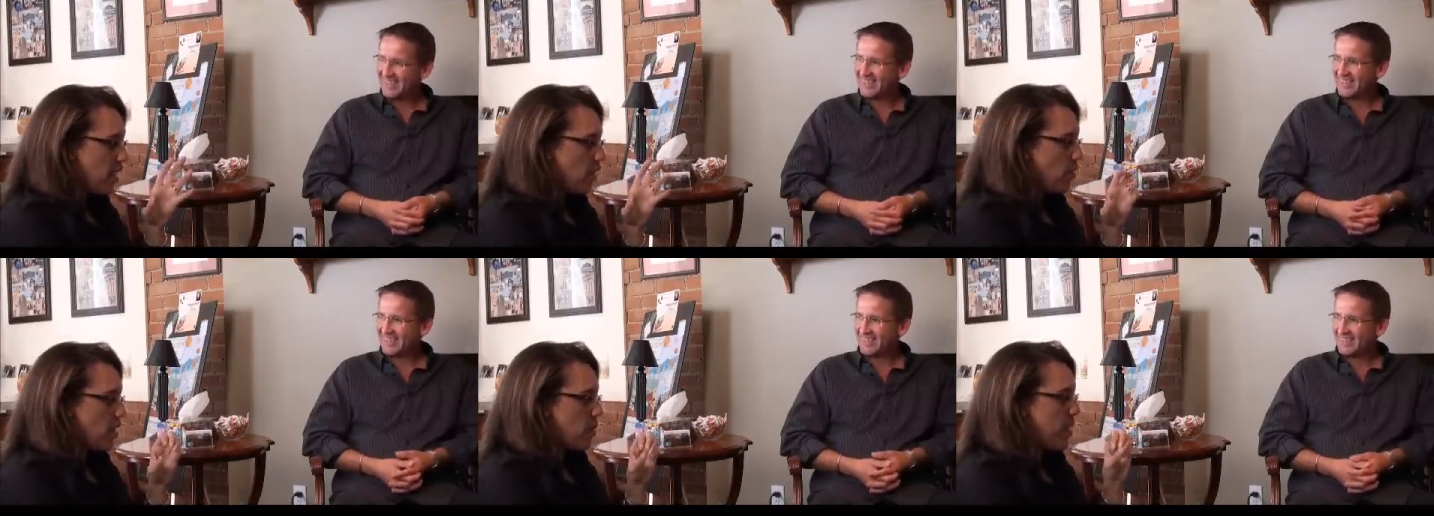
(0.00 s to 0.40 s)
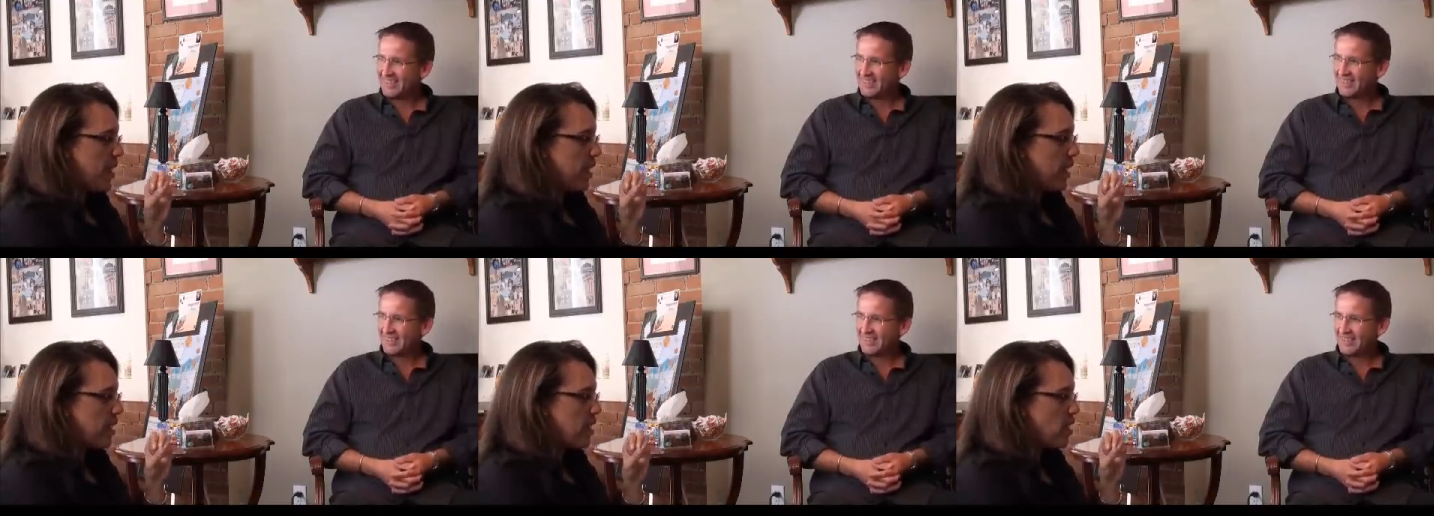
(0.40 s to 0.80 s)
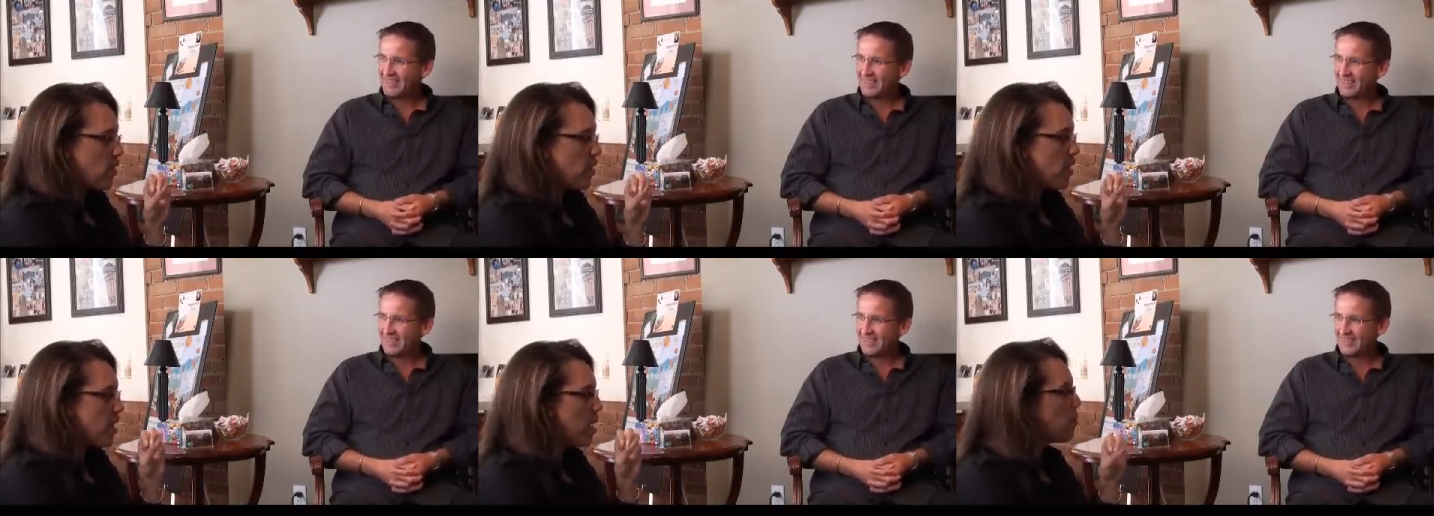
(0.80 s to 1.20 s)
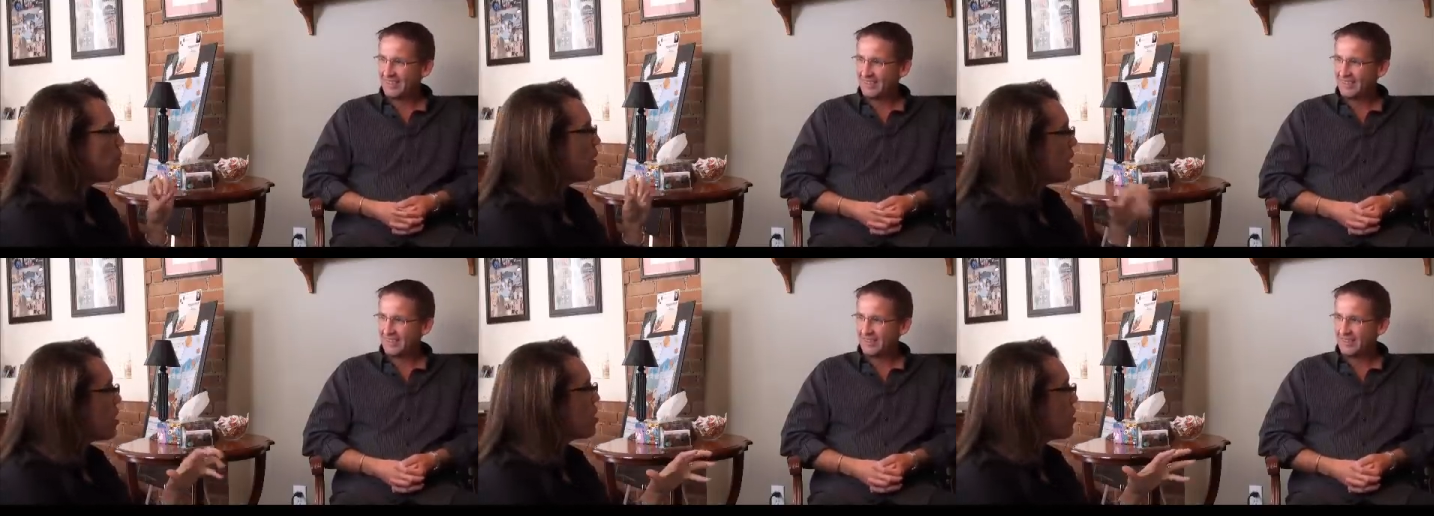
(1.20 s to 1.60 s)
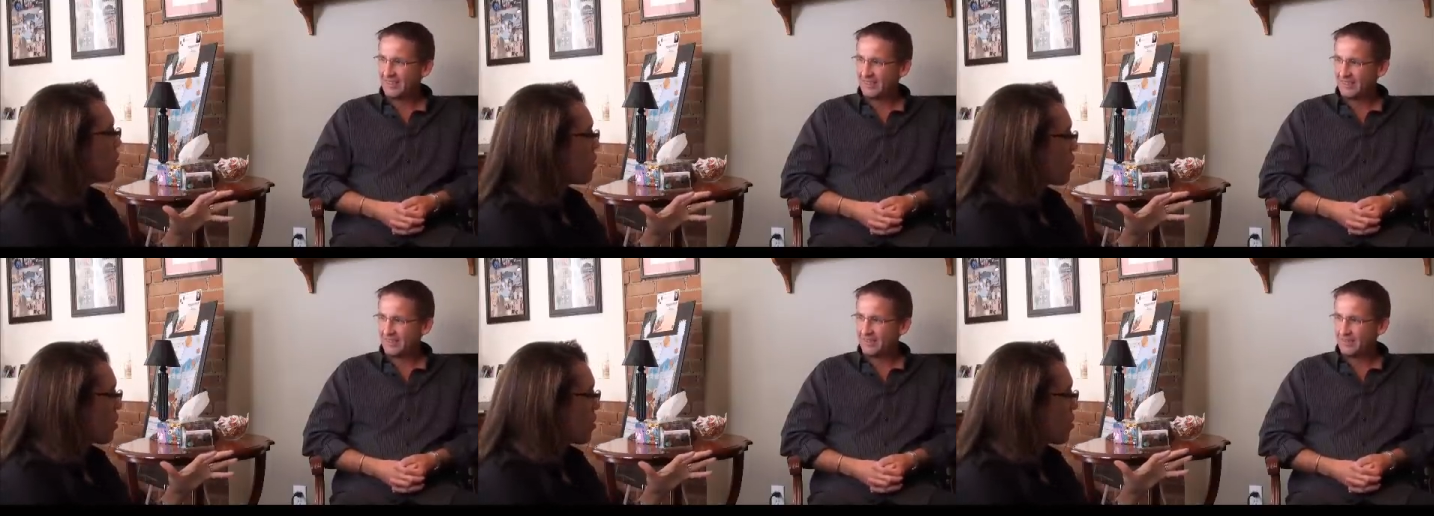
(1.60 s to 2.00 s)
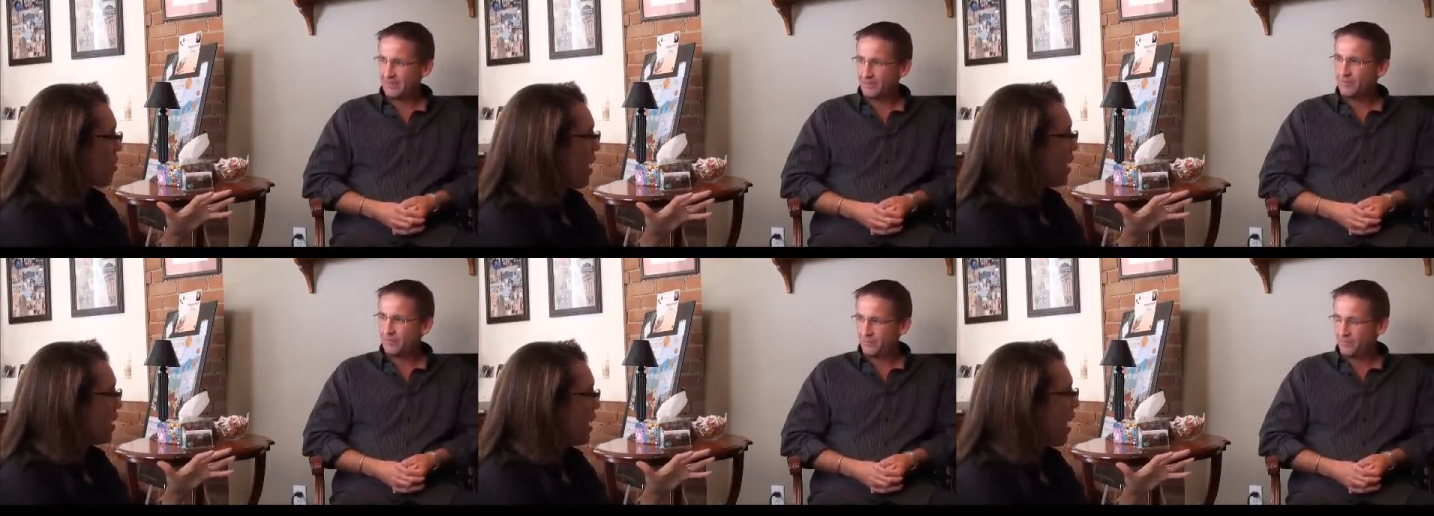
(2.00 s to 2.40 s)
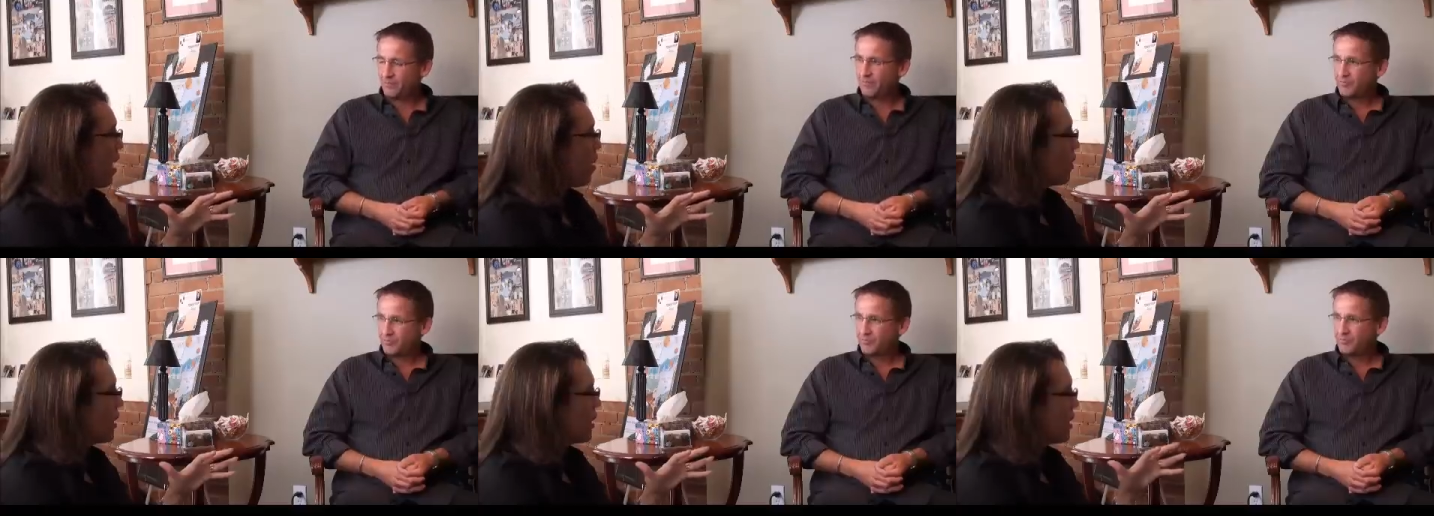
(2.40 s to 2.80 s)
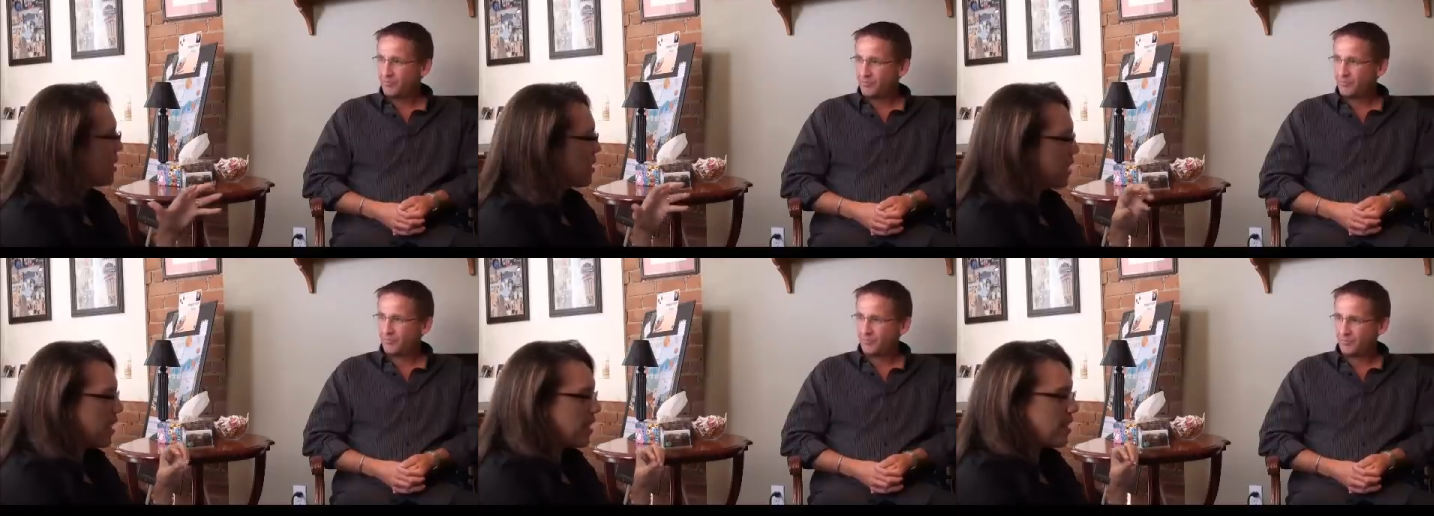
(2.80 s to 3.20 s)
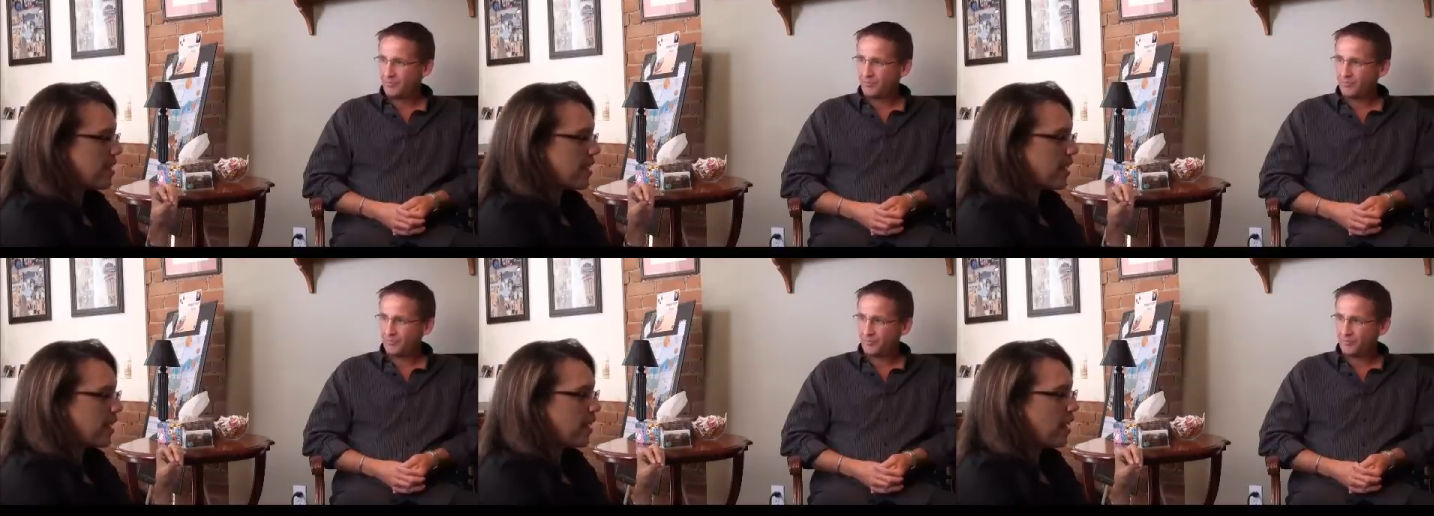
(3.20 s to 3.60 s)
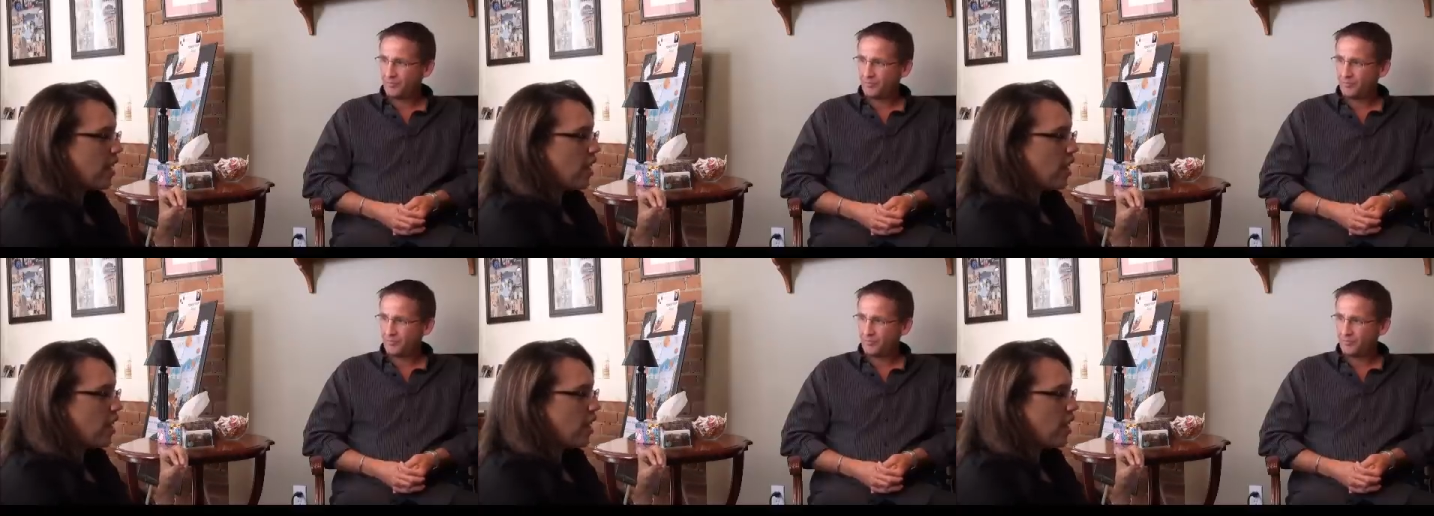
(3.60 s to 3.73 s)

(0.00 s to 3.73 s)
Speaker 1: you is because there's some researchers right now in the States that